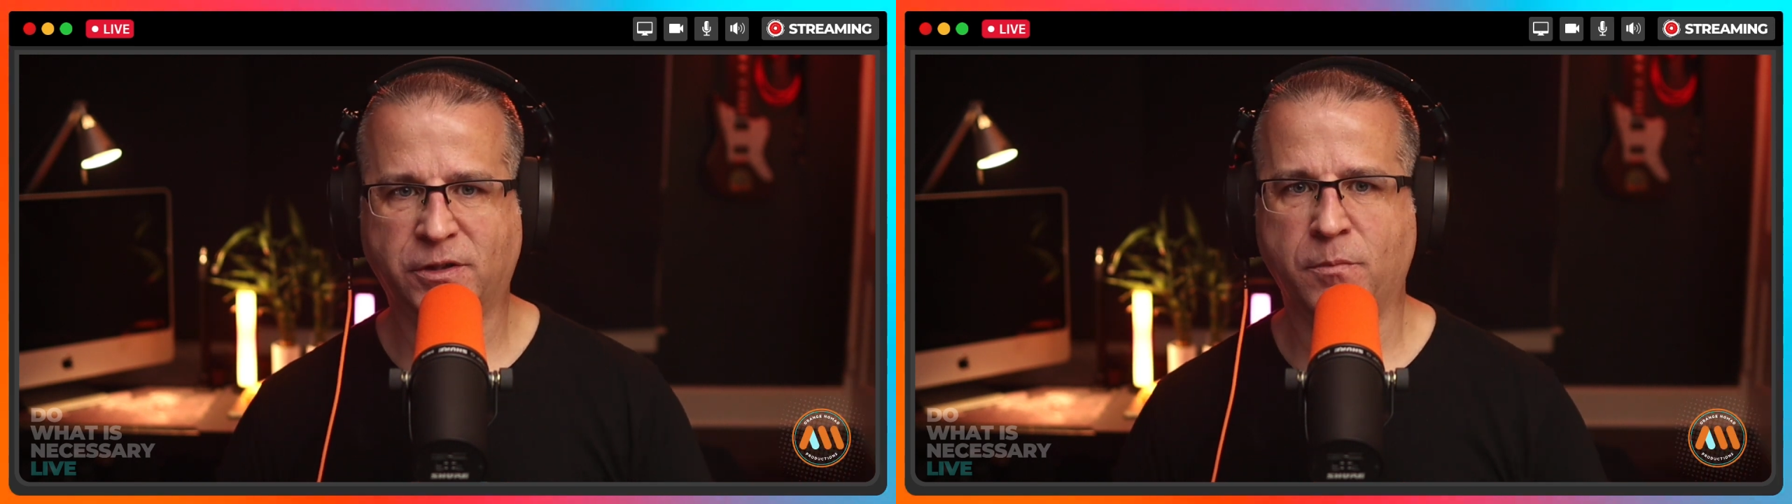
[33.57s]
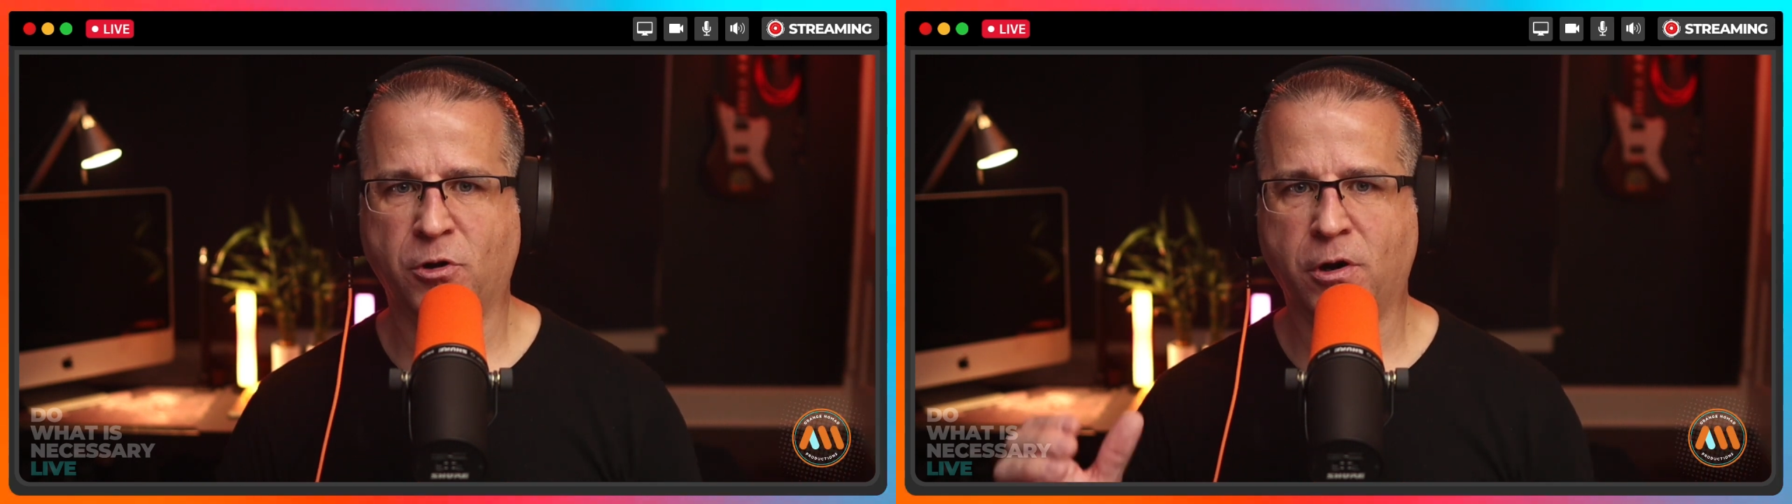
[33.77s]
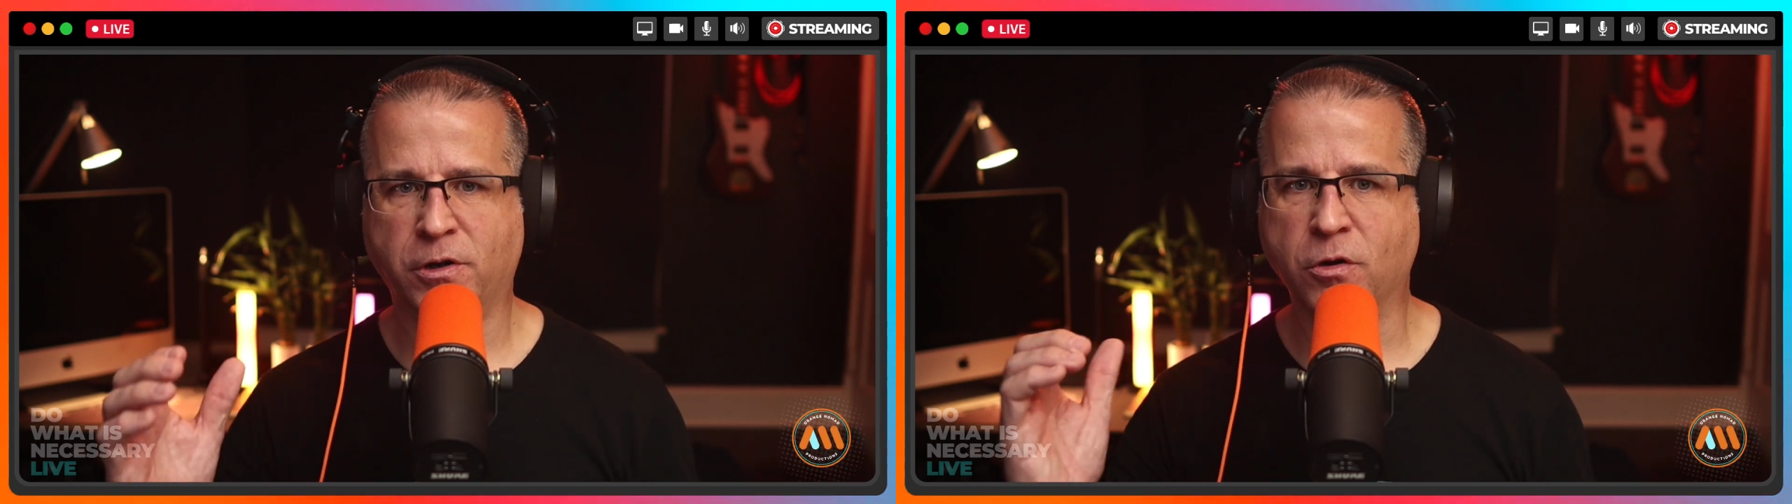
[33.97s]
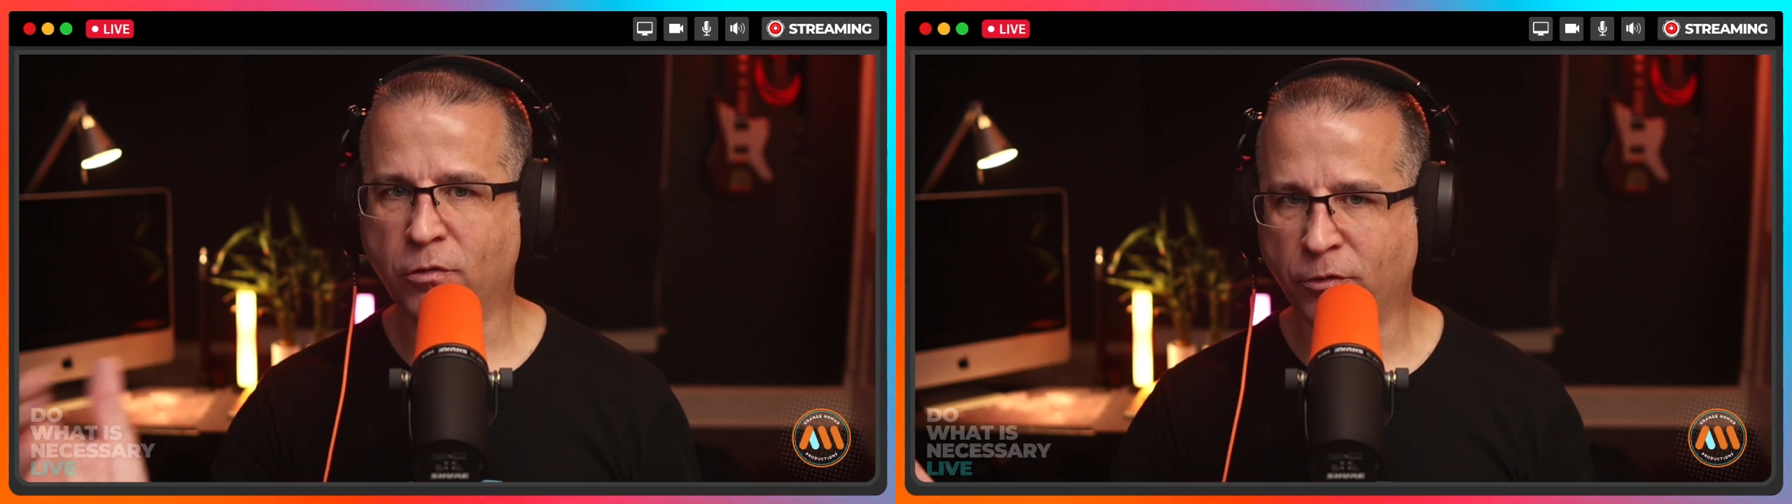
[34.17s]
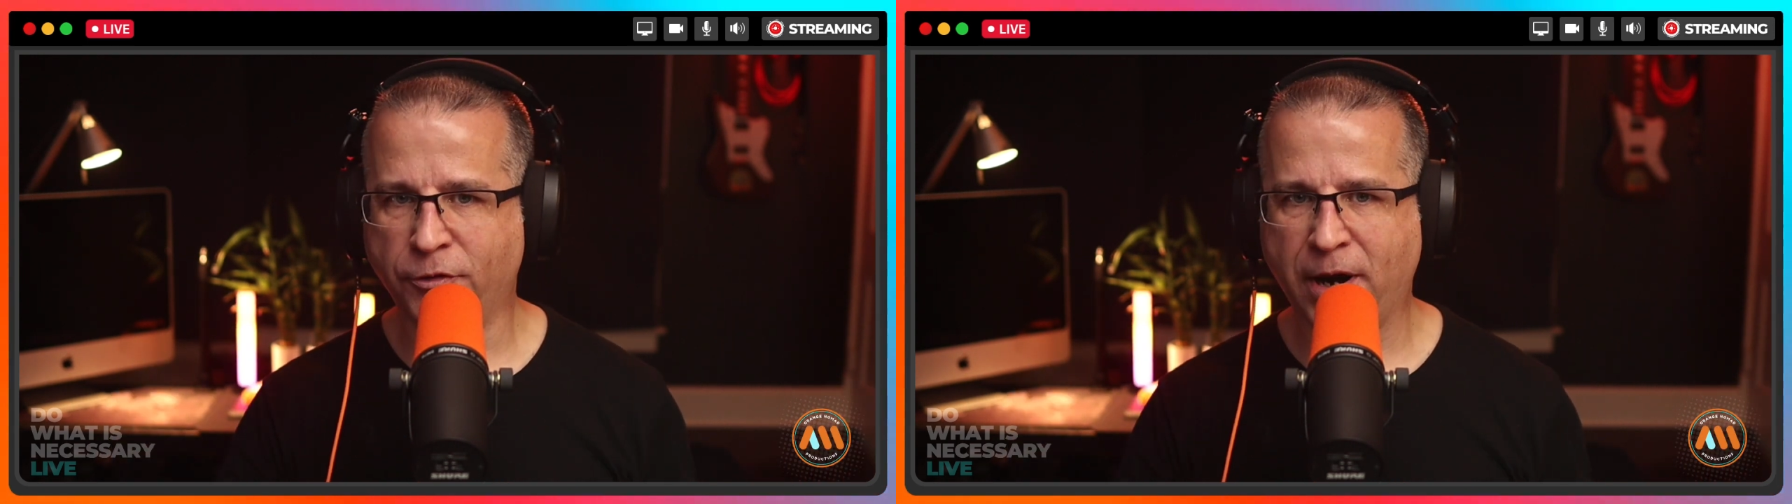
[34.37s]
some are on
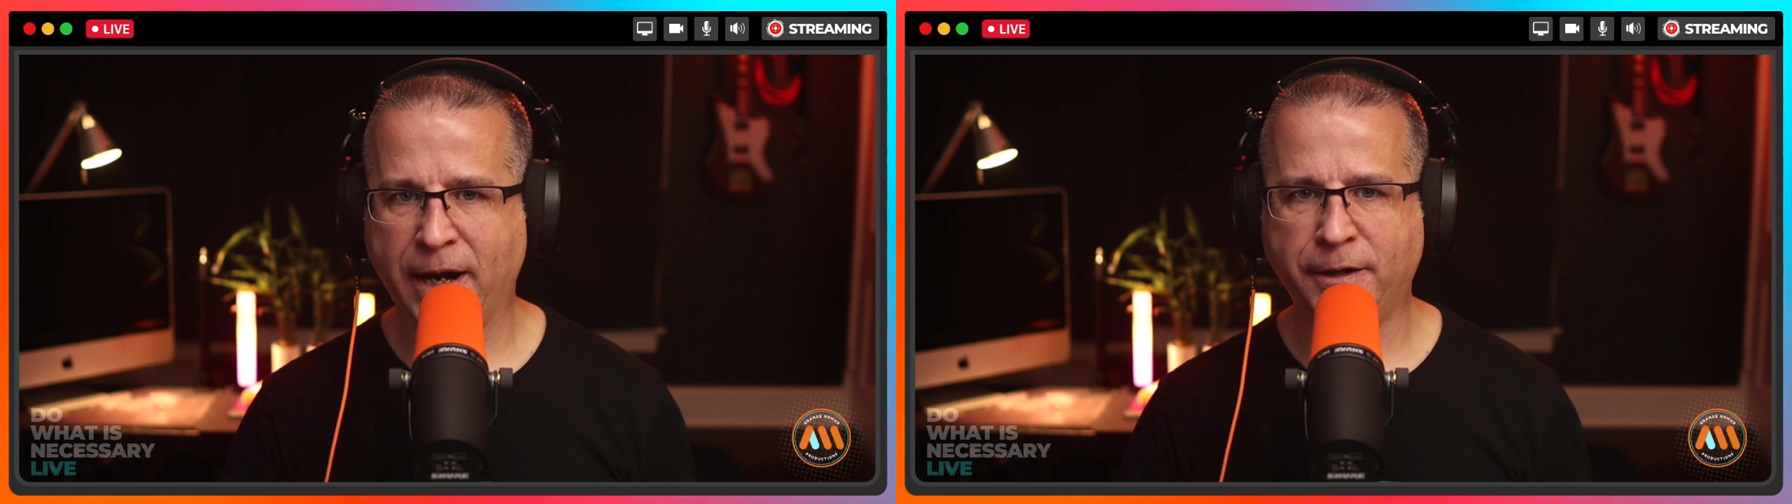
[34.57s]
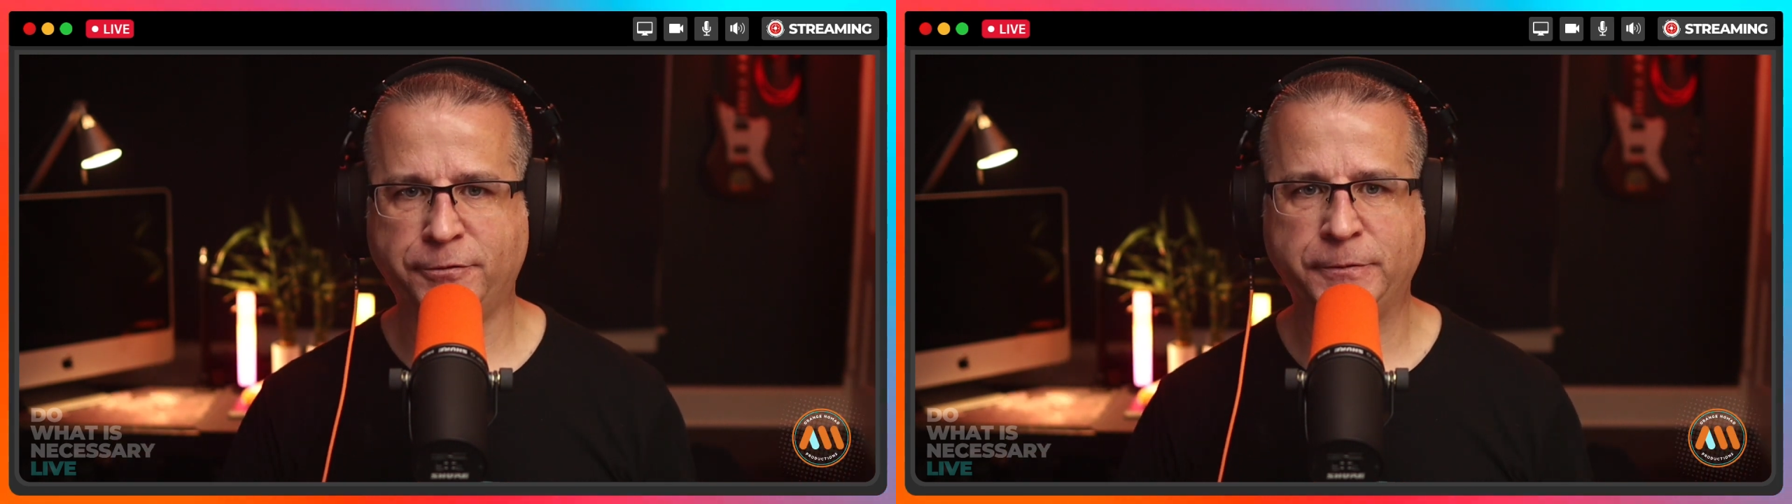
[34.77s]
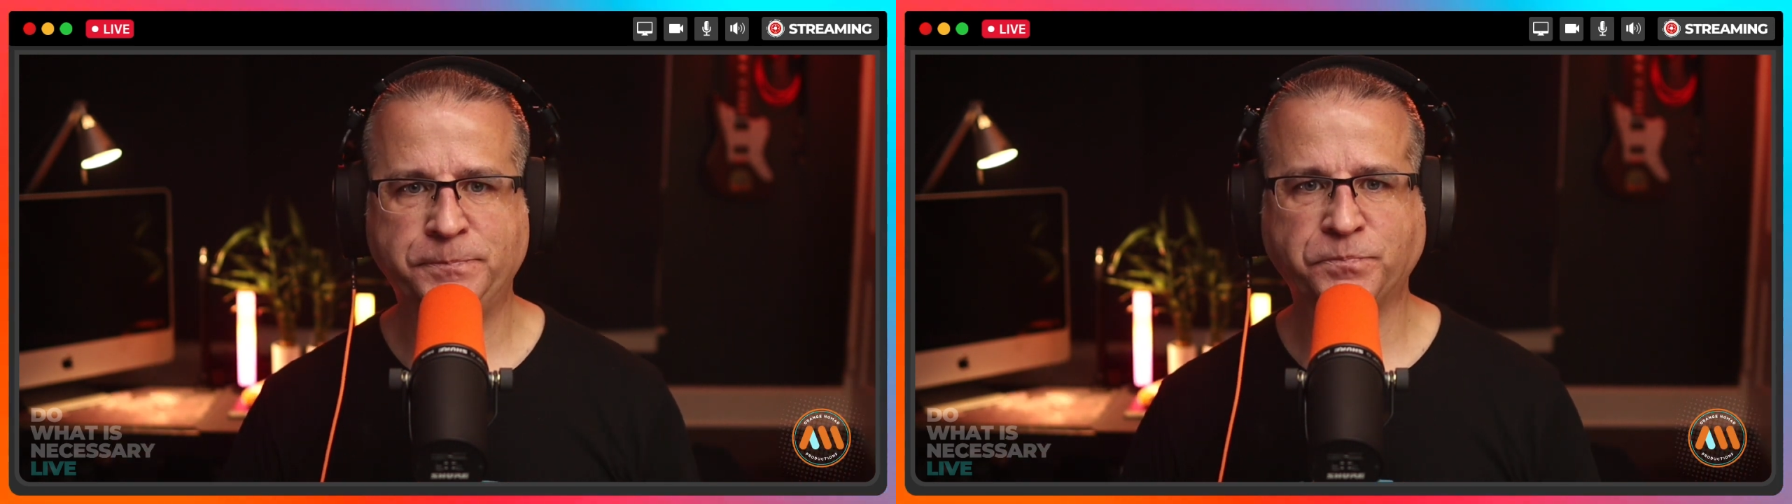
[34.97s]
Google Drive,